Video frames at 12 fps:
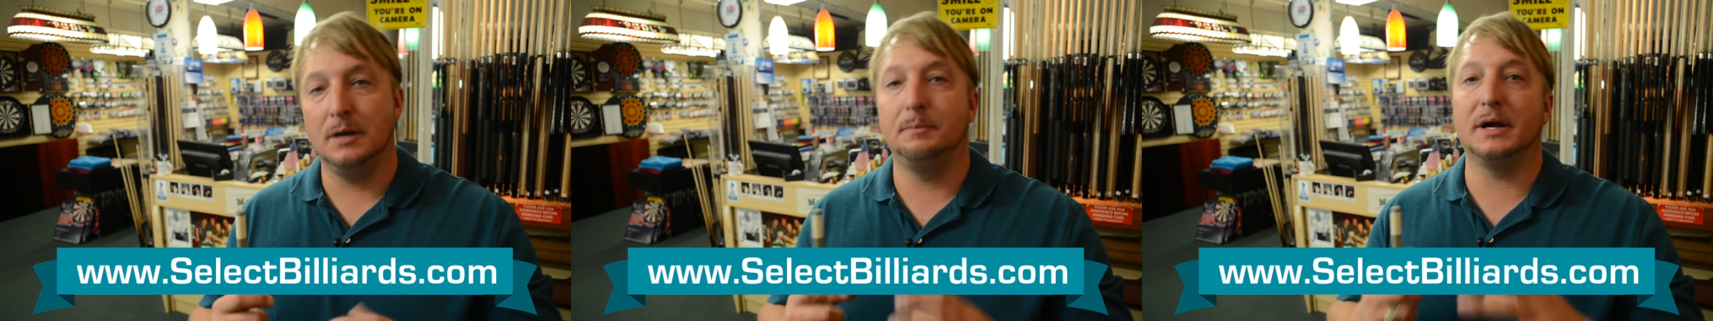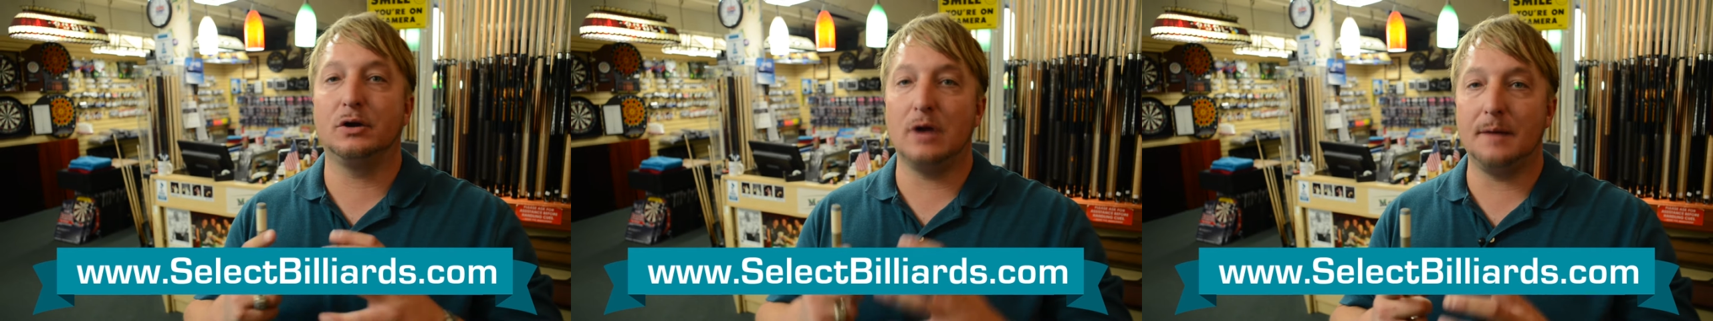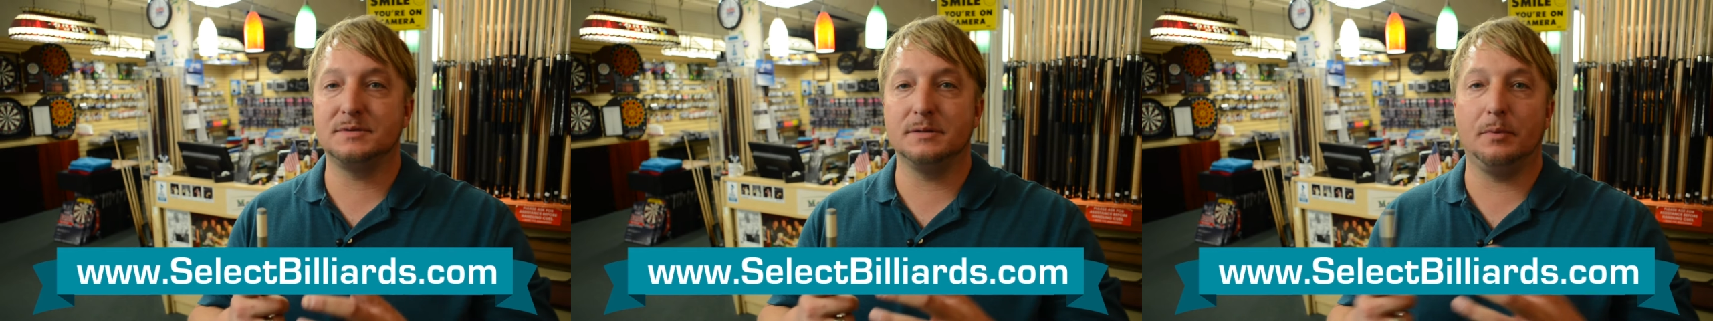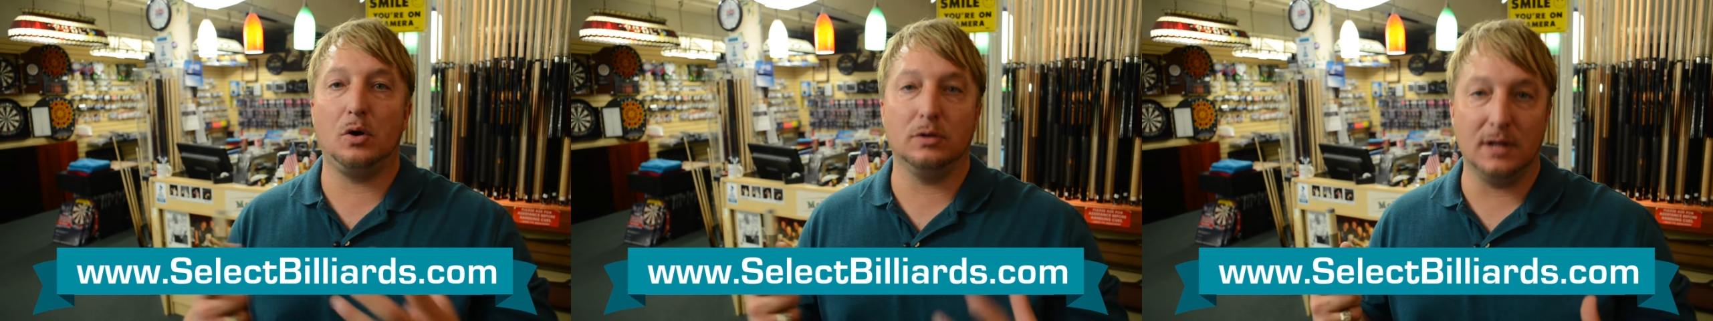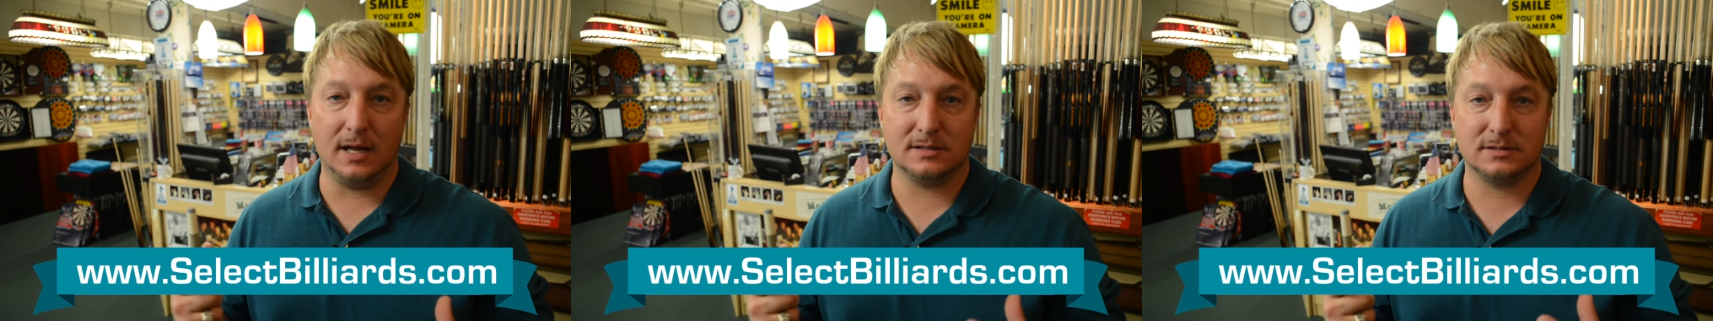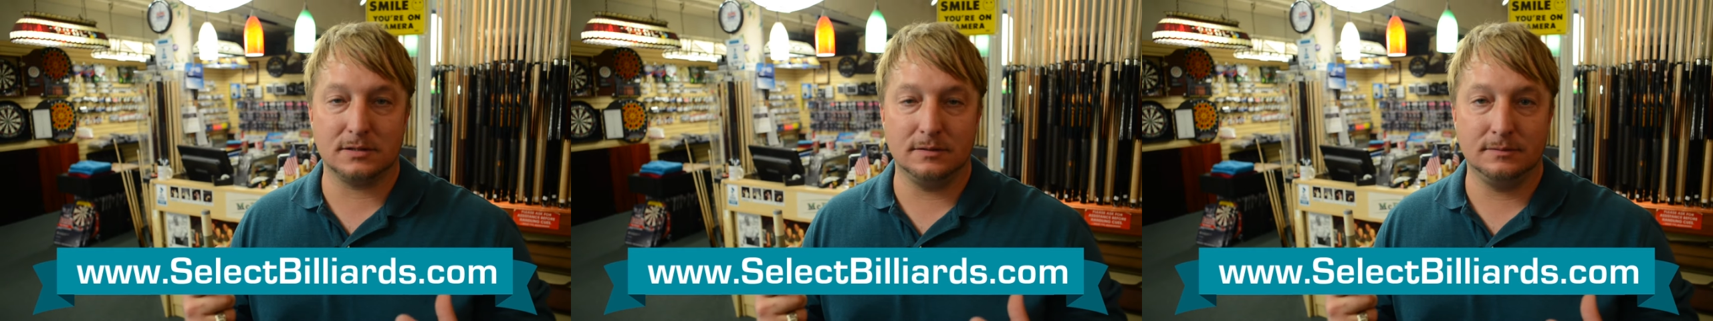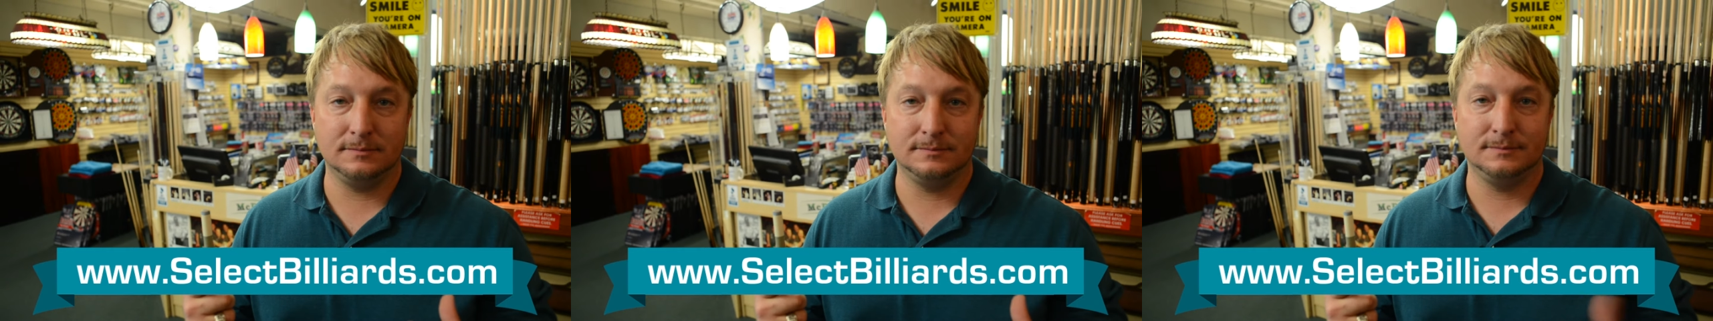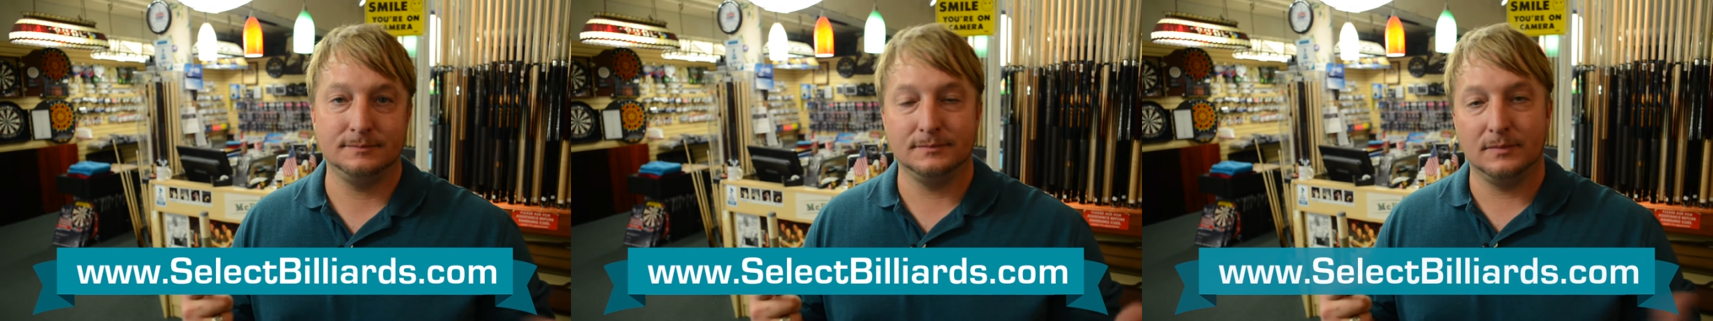but grabs the ball less.
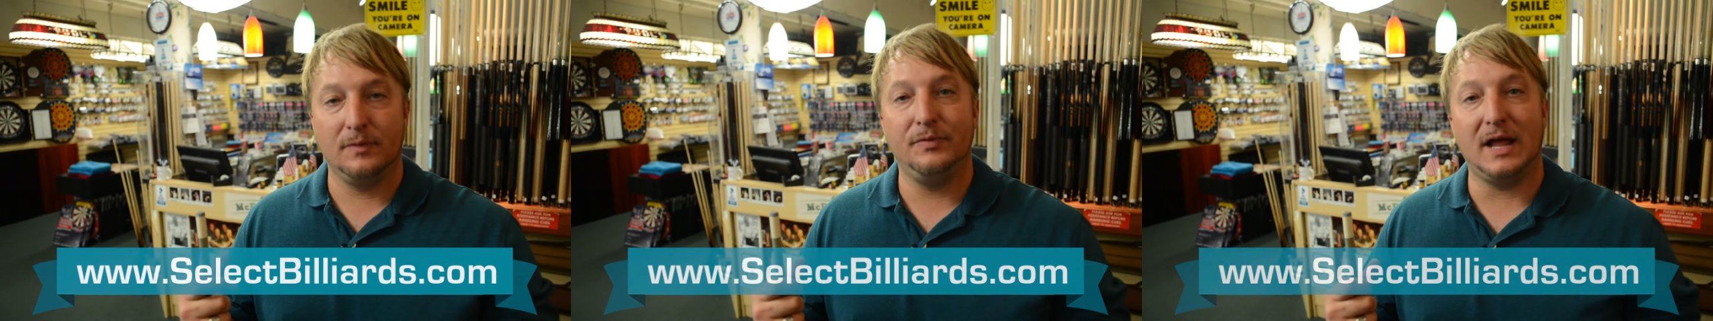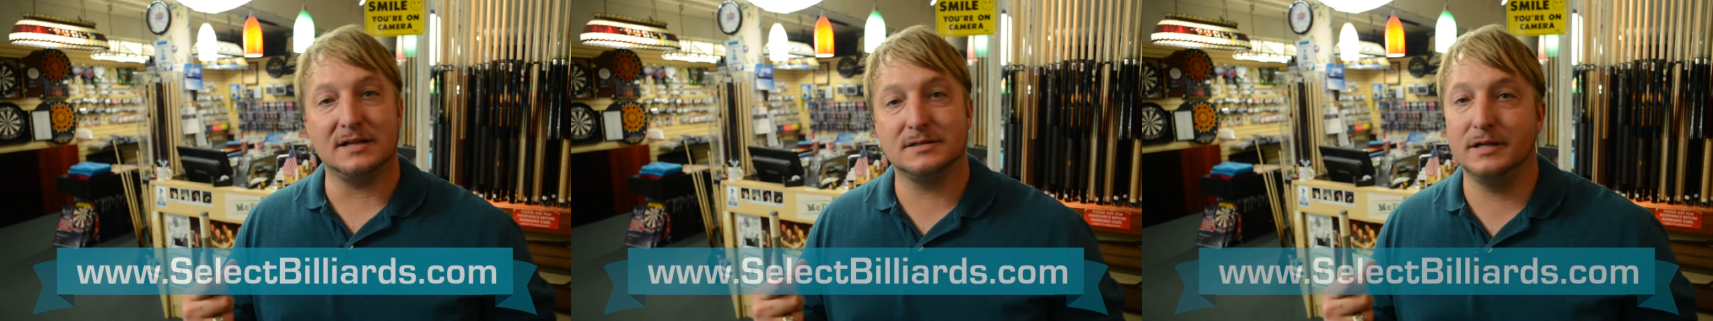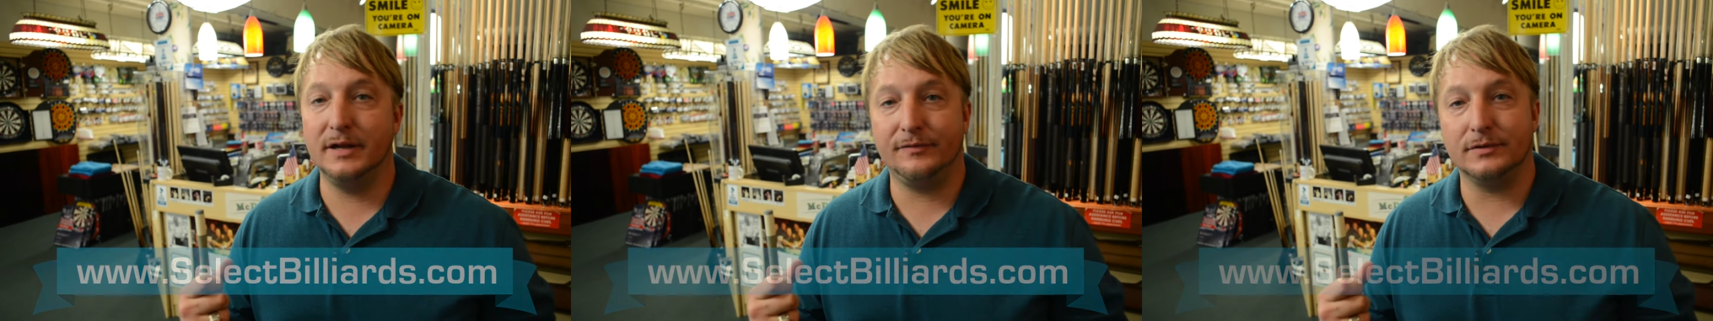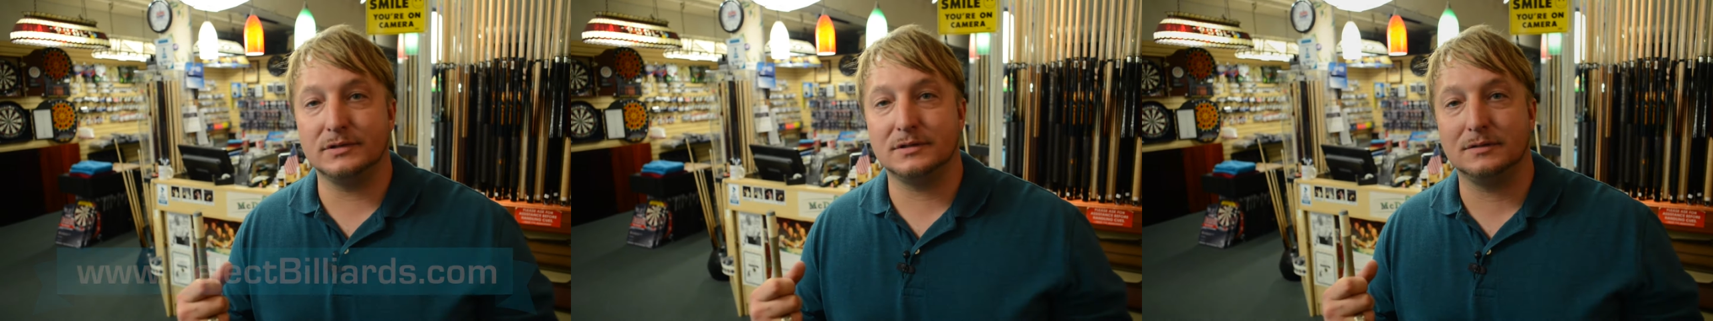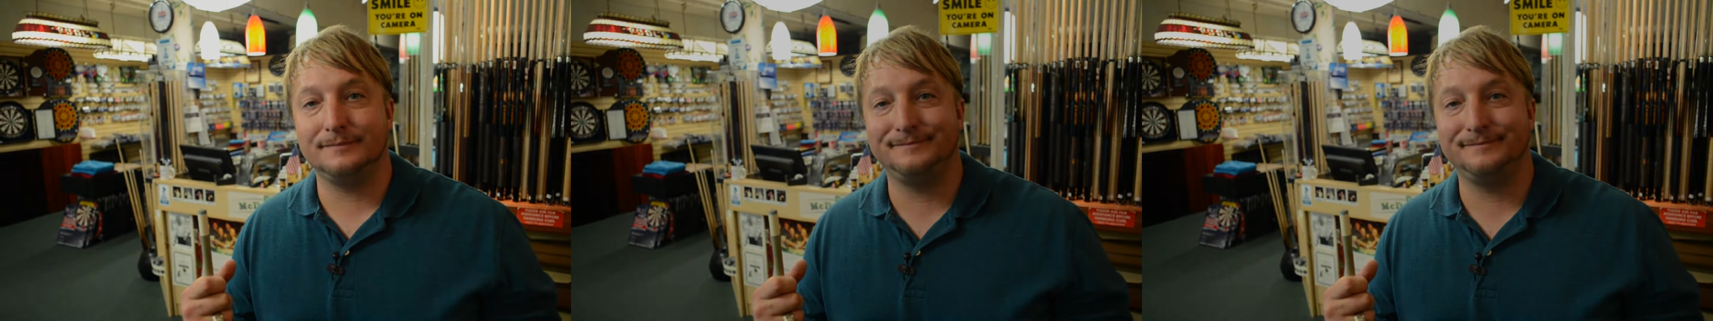That's the difference.